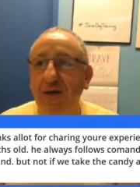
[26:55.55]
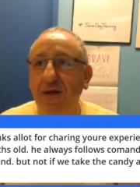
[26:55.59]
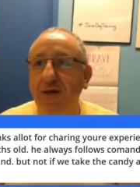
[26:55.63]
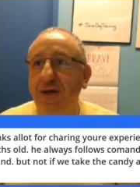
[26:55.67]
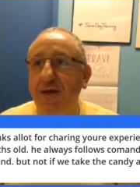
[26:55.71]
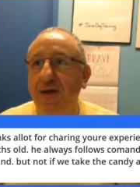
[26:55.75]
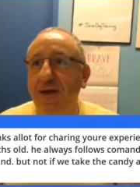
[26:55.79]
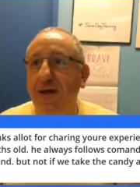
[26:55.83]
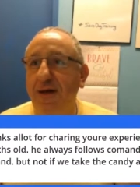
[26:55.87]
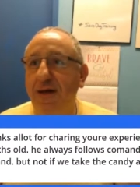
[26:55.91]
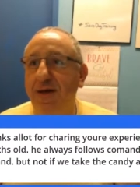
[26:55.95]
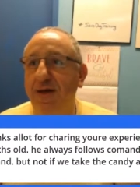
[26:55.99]

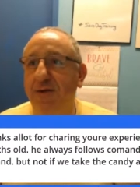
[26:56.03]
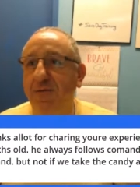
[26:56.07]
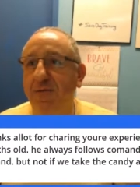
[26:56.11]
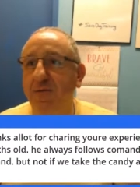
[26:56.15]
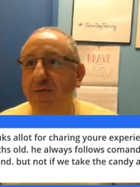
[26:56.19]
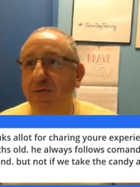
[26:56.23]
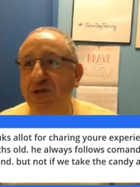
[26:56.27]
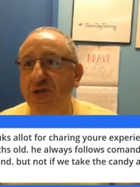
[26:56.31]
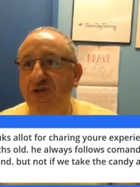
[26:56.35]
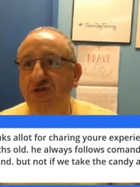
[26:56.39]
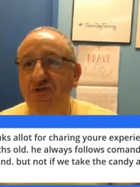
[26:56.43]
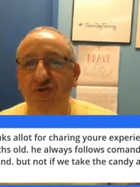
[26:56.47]
uh,
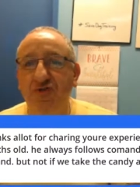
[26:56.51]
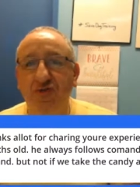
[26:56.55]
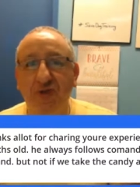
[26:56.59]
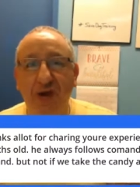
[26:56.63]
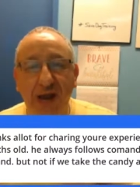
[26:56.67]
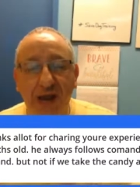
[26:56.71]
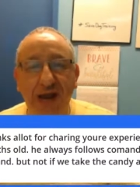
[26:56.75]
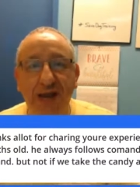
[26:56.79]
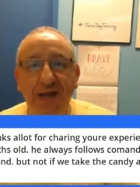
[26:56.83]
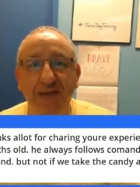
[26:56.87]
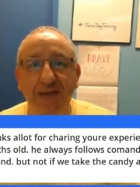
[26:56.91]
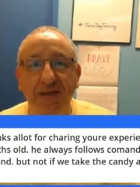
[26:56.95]
which
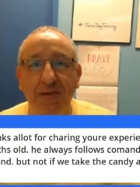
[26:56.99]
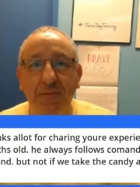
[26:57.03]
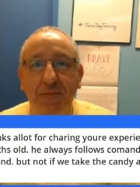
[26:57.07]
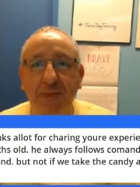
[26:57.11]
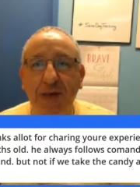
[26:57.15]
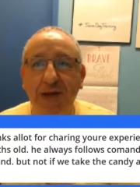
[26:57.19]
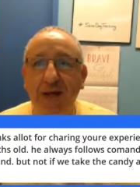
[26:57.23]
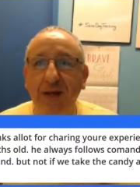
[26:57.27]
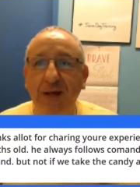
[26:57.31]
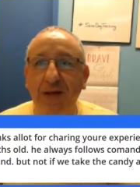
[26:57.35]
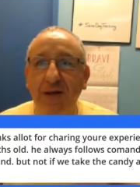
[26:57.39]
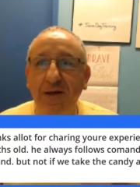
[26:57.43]
rang the
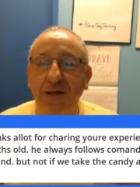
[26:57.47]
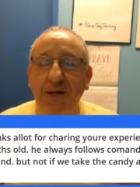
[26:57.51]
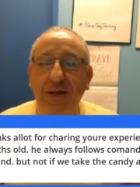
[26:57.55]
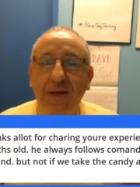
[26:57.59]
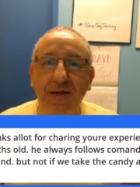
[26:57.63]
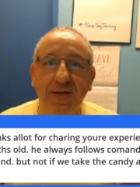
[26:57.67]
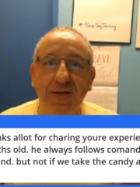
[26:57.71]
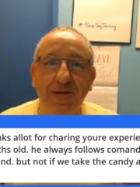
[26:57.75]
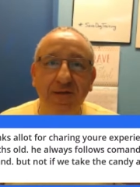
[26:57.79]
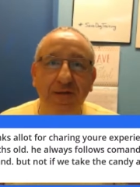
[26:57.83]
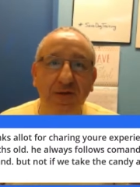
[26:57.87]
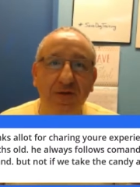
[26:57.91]
bell,
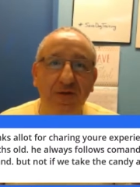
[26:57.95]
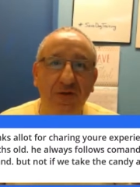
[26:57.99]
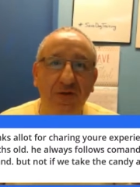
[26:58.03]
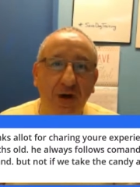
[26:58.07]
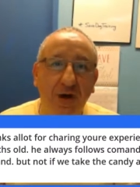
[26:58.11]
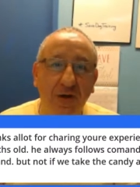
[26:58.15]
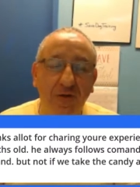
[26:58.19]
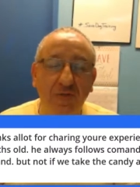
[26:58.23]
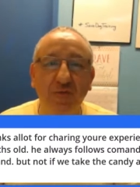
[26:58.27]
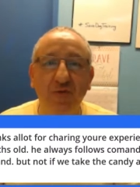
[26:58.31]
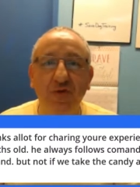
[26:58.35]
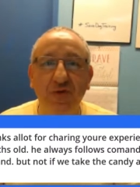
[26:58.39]
and the
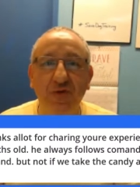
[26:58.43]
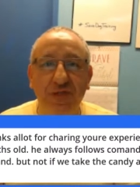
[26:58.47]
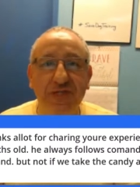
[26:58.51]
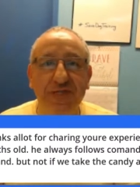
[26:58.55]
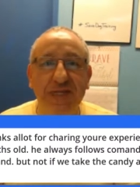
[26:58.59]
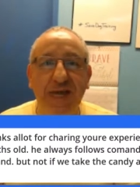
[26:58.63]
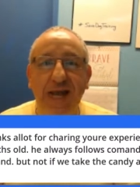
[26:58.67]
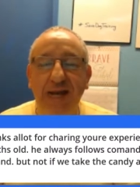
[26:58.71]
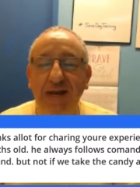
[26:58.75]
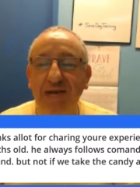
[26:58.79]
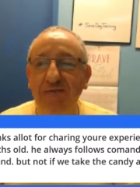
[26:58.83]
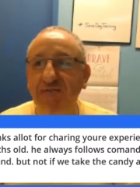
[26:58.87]
dog would
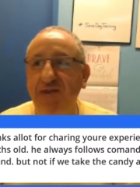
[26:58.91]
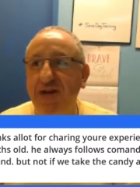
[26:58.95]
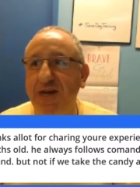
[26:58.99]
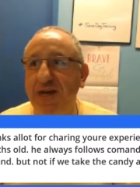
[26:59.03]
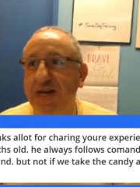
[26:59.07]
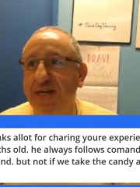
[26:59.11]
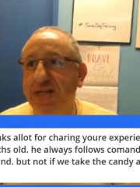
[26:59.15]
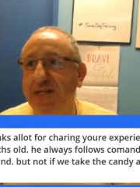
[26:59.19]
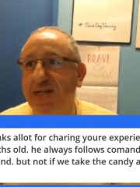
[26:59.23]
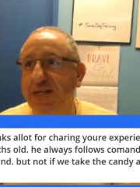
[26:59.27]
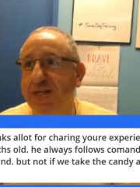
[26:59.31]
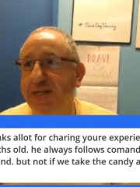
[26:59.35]

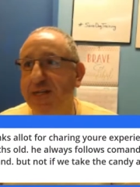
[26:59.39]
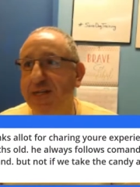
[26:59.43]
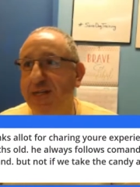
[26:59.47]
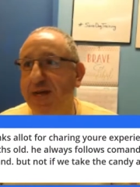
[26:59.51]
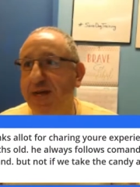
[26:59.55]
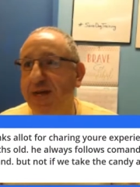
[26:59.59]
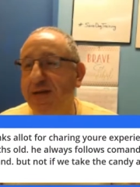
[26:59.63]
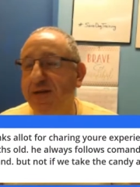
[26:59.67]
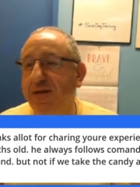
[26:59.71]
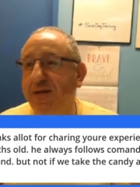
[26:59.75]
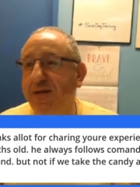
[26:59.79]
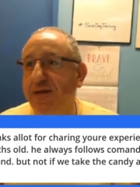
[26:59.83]
salivate, and
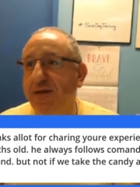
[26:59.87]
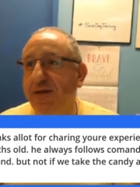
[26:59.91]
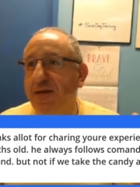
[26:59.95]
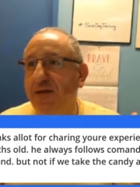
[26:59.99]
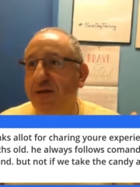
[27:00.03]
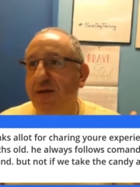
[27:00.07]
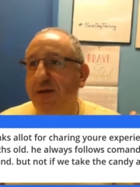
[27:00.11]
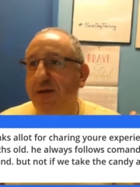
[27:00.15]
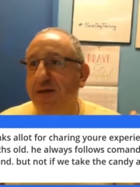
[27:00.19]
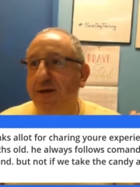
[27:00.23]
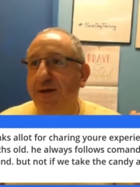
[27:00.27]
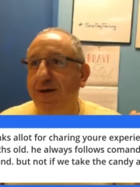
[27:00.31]
then
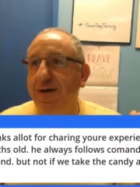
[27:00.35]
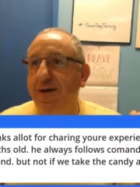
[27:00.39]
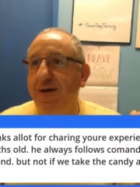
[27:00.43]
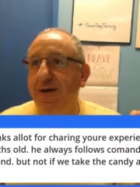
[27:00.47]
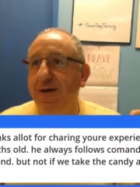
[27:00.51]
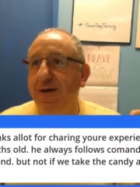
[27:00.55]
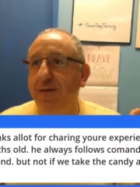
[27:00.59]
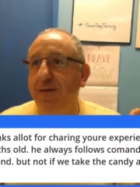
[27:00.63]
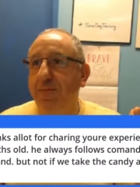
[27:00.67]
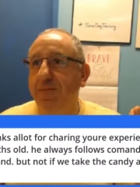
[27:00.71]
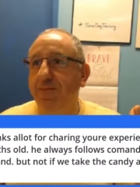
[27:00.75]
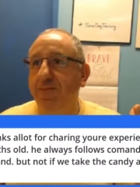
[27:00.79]

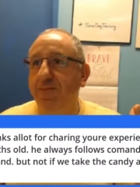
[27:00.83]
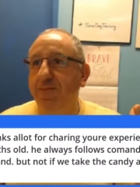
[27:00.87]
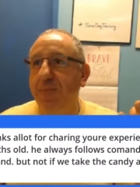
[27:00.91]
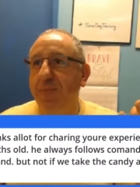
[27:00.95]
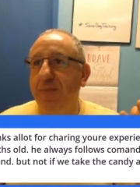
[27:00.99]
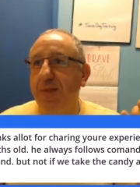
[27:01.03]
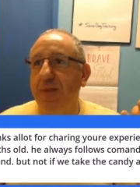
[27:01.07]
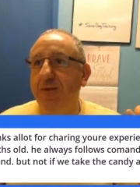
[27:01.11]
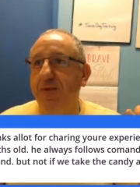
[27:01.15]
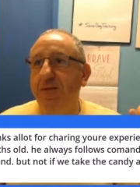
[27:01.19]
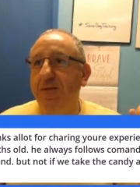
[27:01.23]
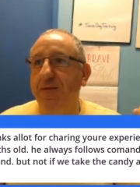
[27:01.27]
um,
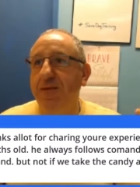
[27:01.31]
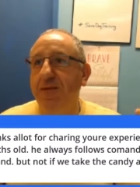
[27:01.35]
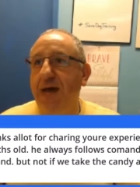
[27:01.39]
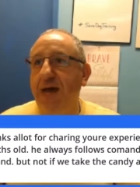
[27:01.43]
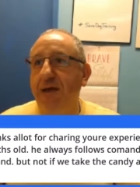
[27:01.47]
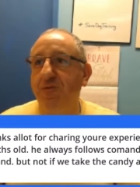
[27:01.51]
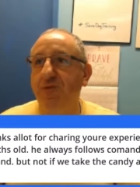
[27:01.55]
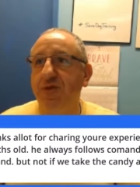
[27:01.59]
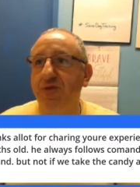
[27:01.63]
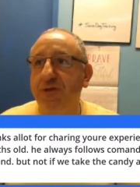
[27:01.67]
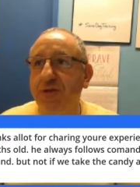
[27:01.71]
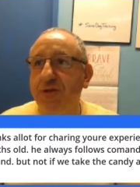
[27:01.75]
that
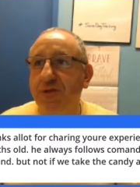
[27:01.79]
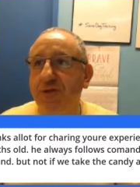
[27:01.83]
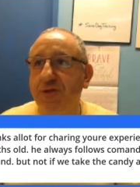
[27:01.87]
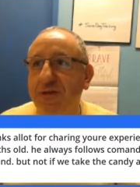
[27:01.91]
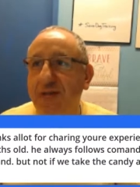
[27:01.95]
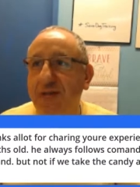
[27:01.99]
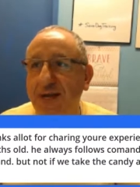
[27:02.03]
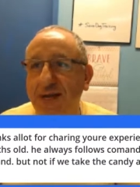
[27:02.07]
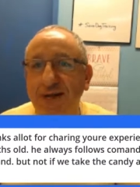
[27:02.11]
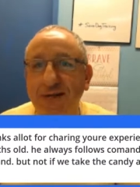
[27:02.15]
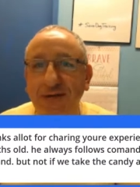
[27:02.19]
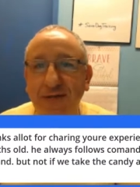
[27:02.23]
would
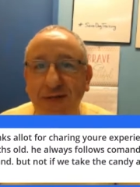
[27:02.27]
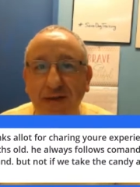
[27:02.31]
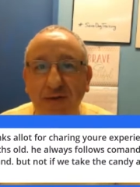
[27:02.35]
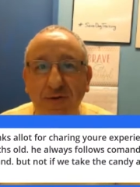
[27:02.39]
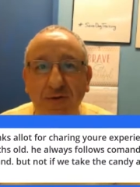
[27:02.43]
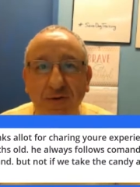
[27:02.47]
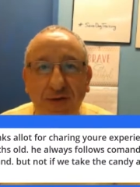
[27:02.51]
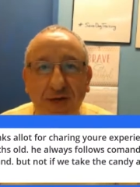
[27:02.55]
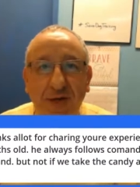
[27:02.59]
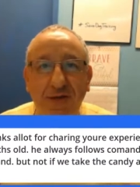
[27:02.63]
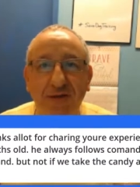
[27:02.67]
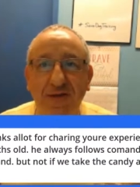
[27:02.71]
tell that
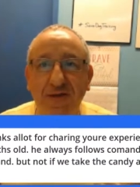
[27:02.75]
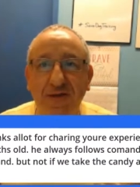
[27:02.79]
okay, the